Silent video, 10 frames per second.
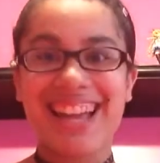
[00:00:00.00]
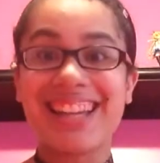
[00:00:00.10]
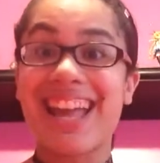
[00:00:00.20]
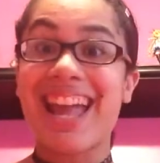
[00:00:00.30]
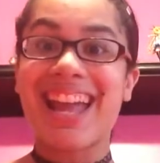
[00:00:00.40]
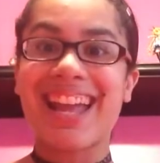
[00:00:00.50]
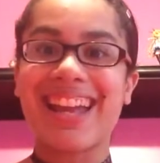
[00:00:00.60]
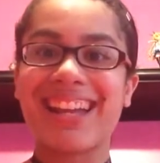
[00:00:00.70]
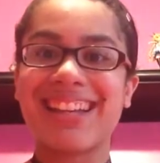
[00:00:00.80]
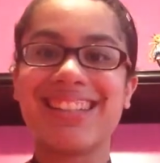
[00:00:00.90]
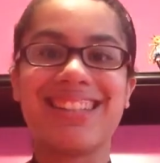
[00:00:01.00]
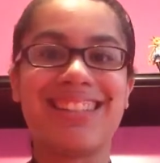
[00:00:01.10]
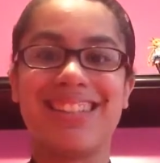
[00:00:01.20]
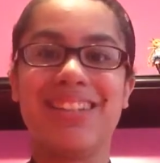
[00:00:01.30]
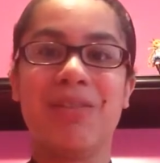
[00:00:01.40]
an
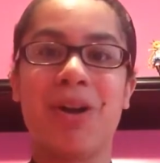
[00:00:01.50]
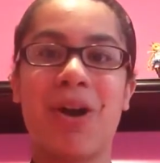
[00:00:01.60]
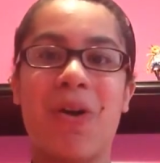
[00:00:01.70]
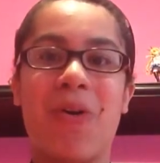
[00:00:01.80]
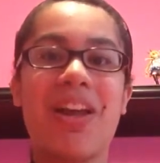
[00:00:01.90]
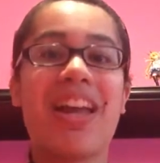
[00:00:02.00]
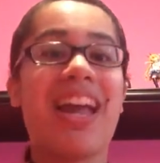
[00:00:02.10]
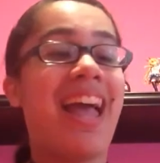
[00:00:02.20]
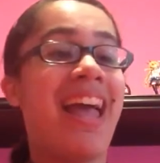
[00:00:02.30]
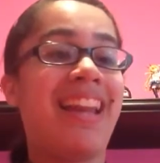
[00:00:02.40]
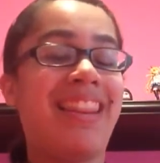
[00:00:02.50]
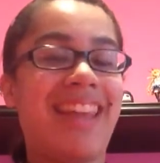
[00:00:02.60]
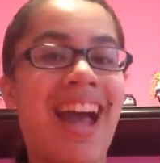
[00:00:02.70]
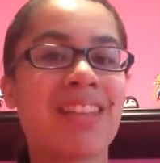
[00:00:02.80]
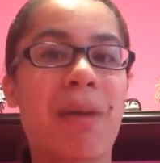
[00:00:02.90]
A0. And
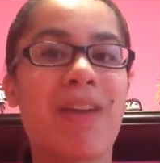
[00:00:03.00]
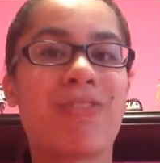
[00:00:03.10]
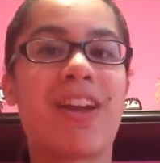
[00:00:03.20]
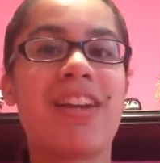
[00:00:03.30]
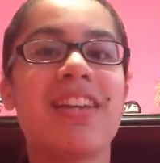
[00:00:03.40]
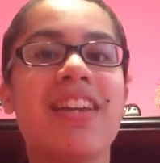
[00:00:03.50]
that, my friend,